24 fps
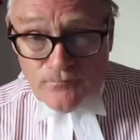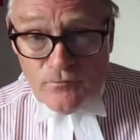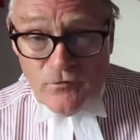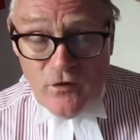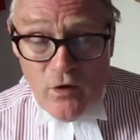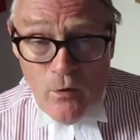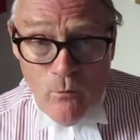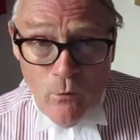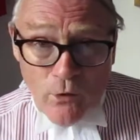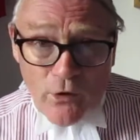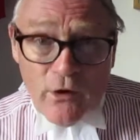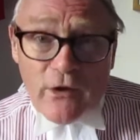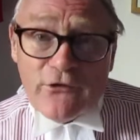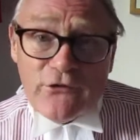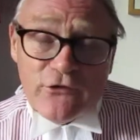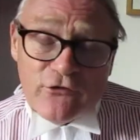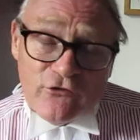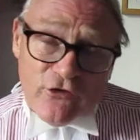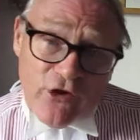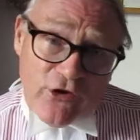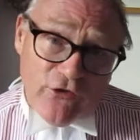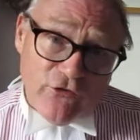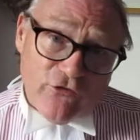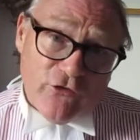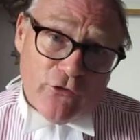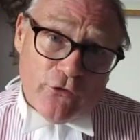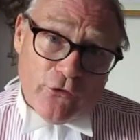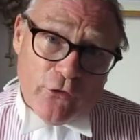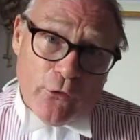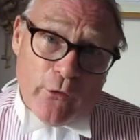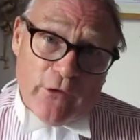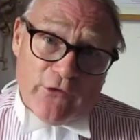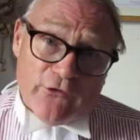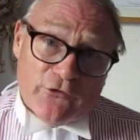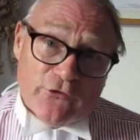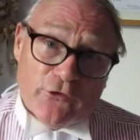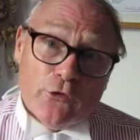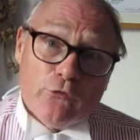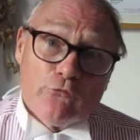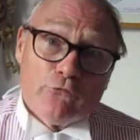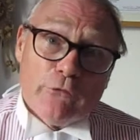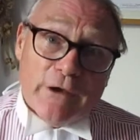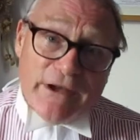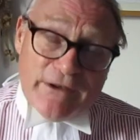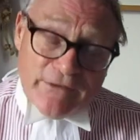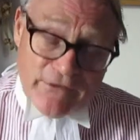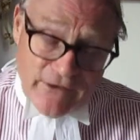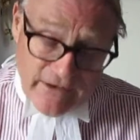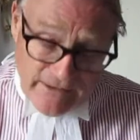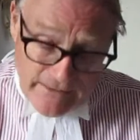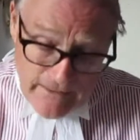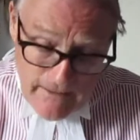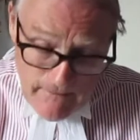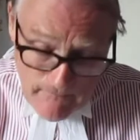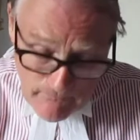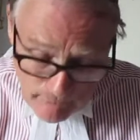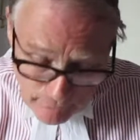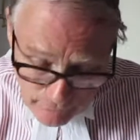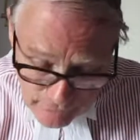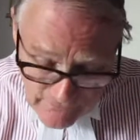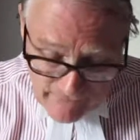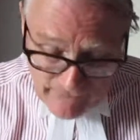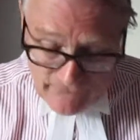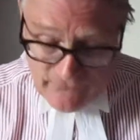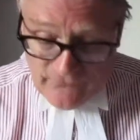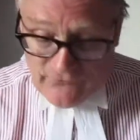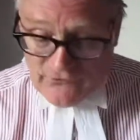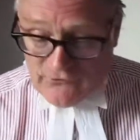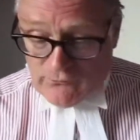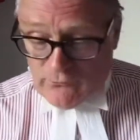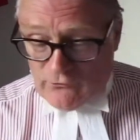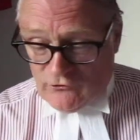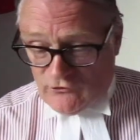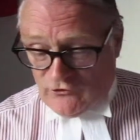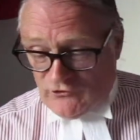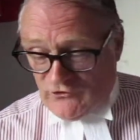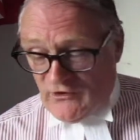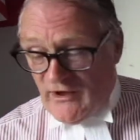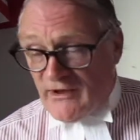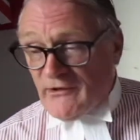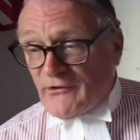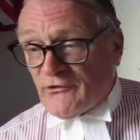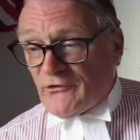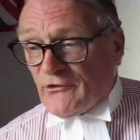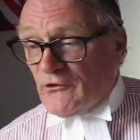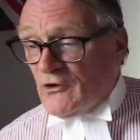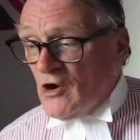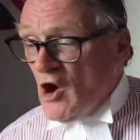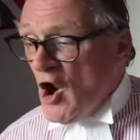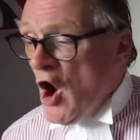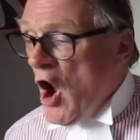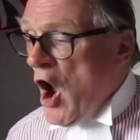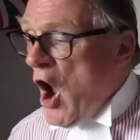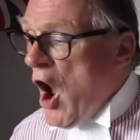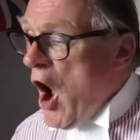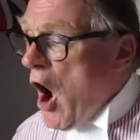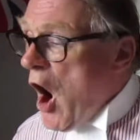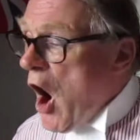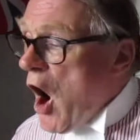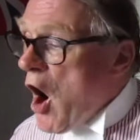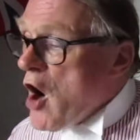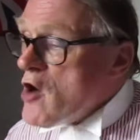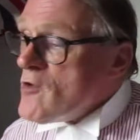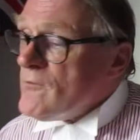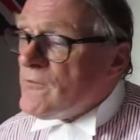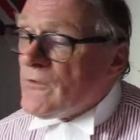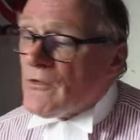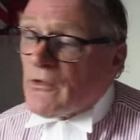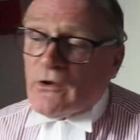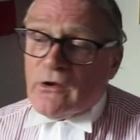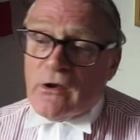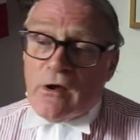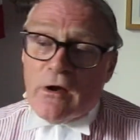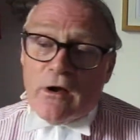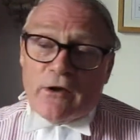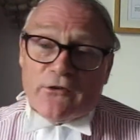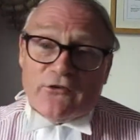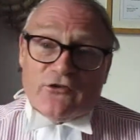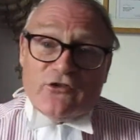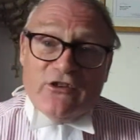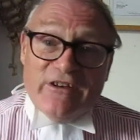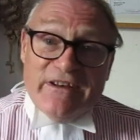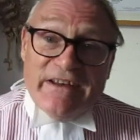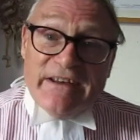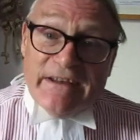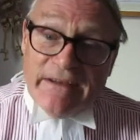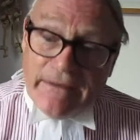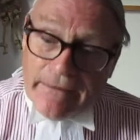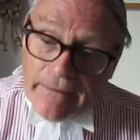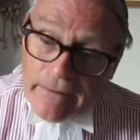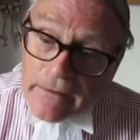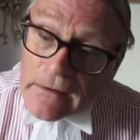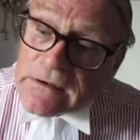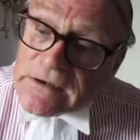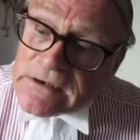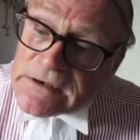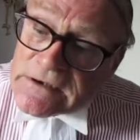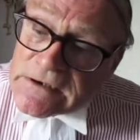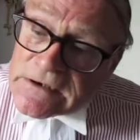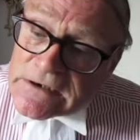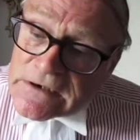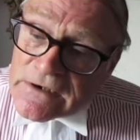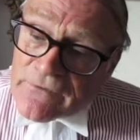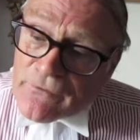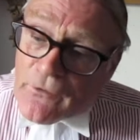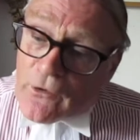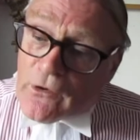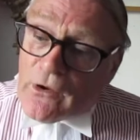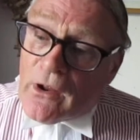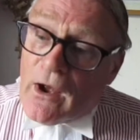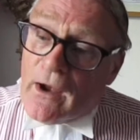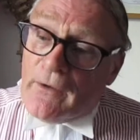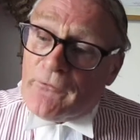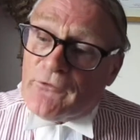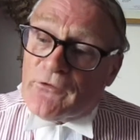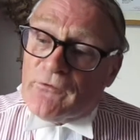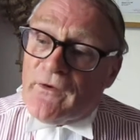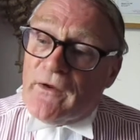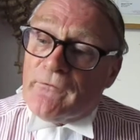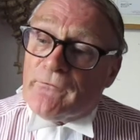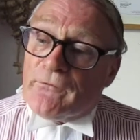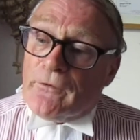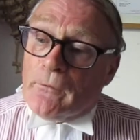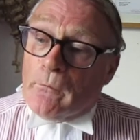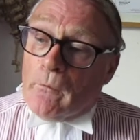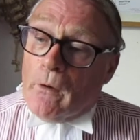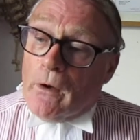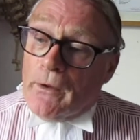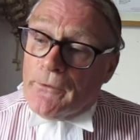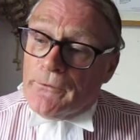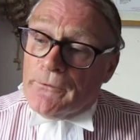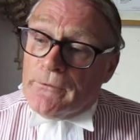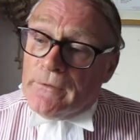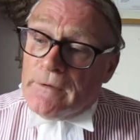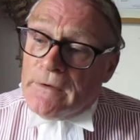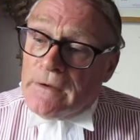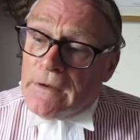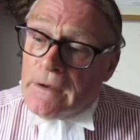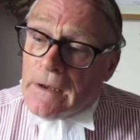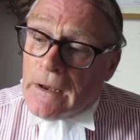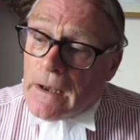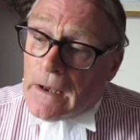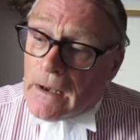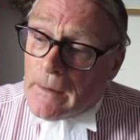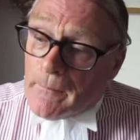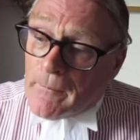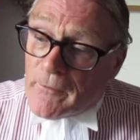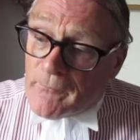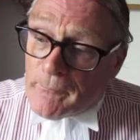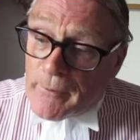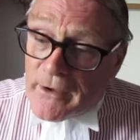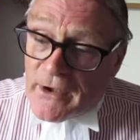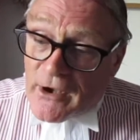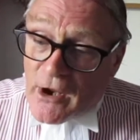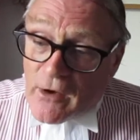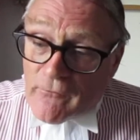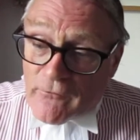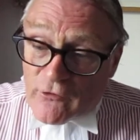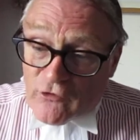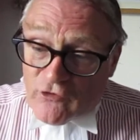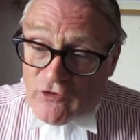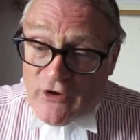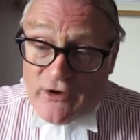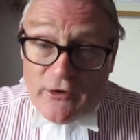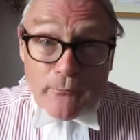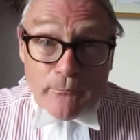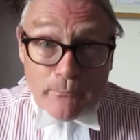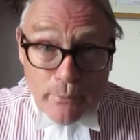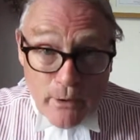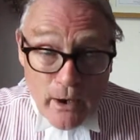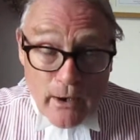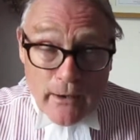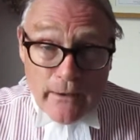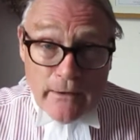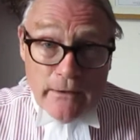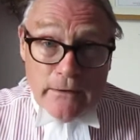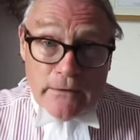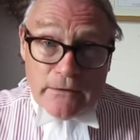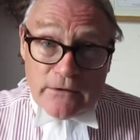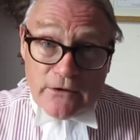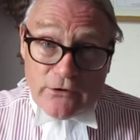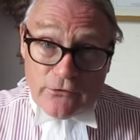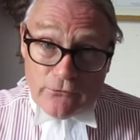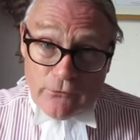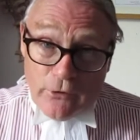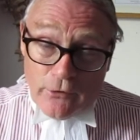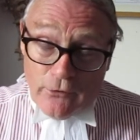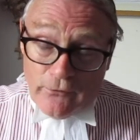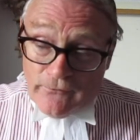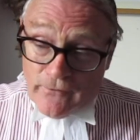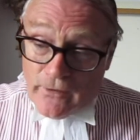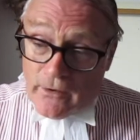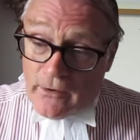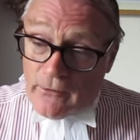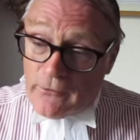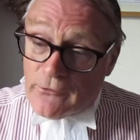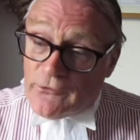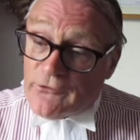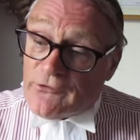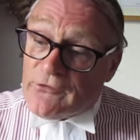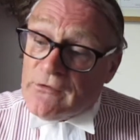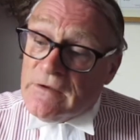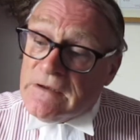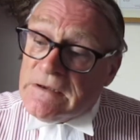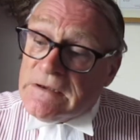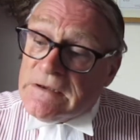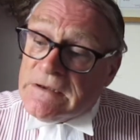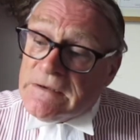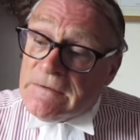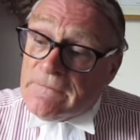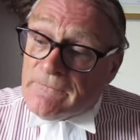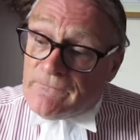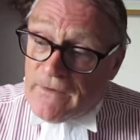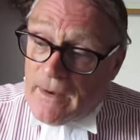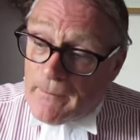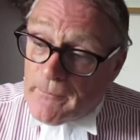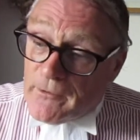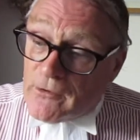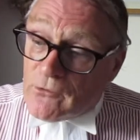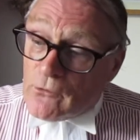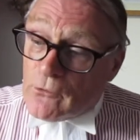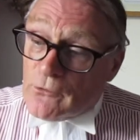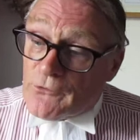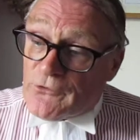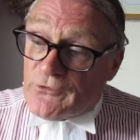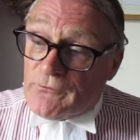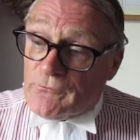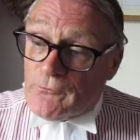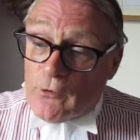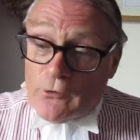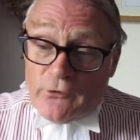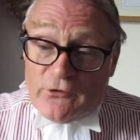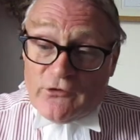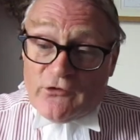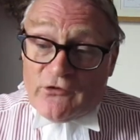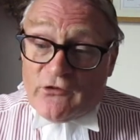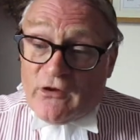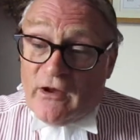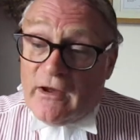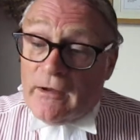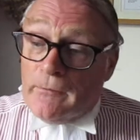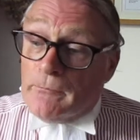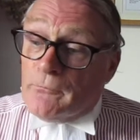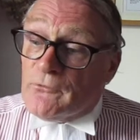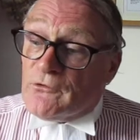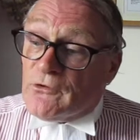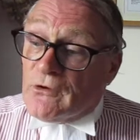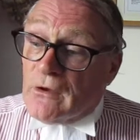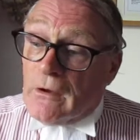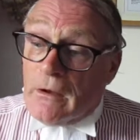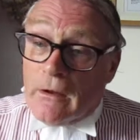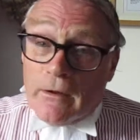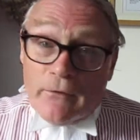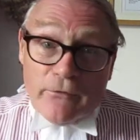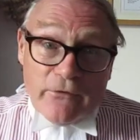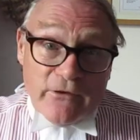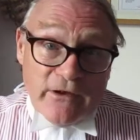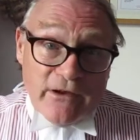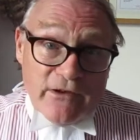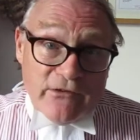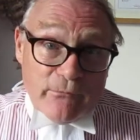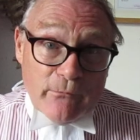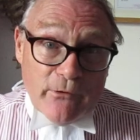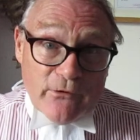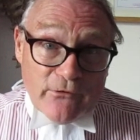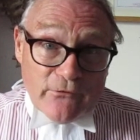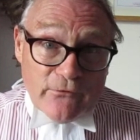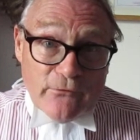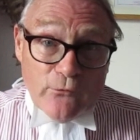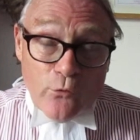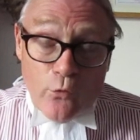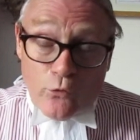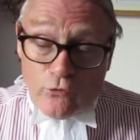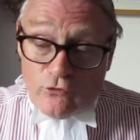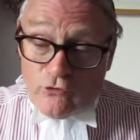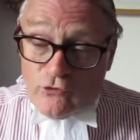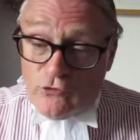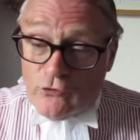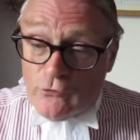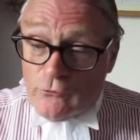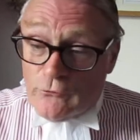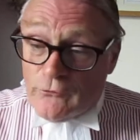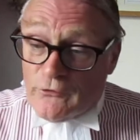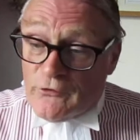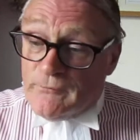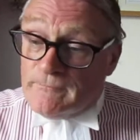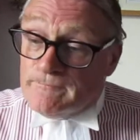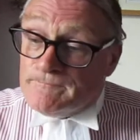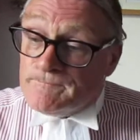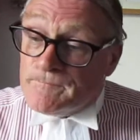What I suggest you do is do read the preface, which states that over the last year, the lives of everyone have been overshadowed by coronavirus. Family lawyers have not escaped these misfortunes.